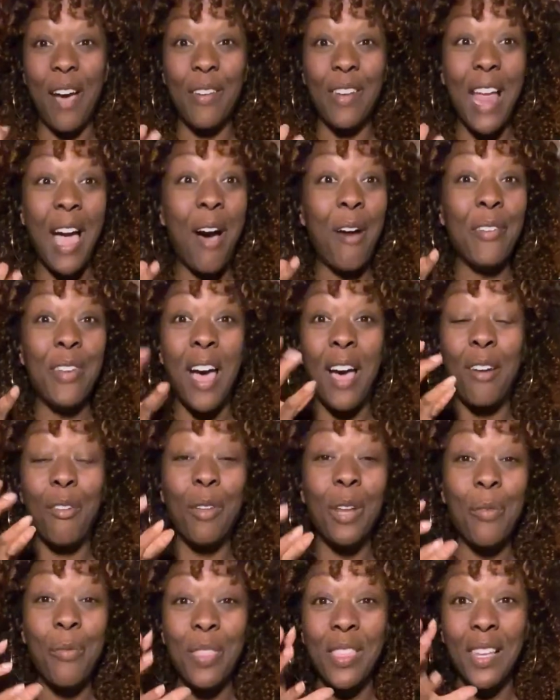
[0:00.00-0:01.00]
Now, not
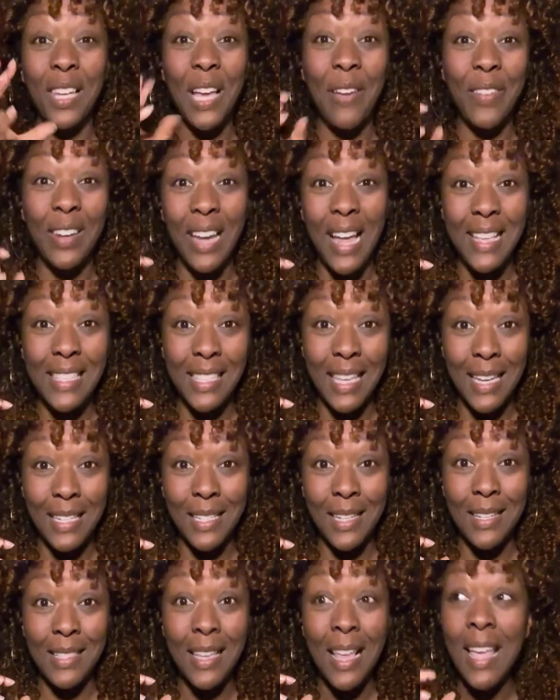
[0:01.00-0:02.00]
only with the Love and Light
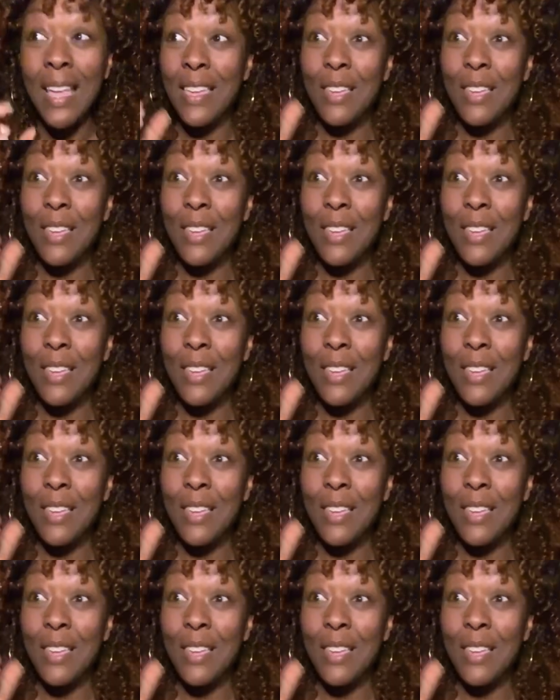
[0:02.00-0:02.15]
sessions,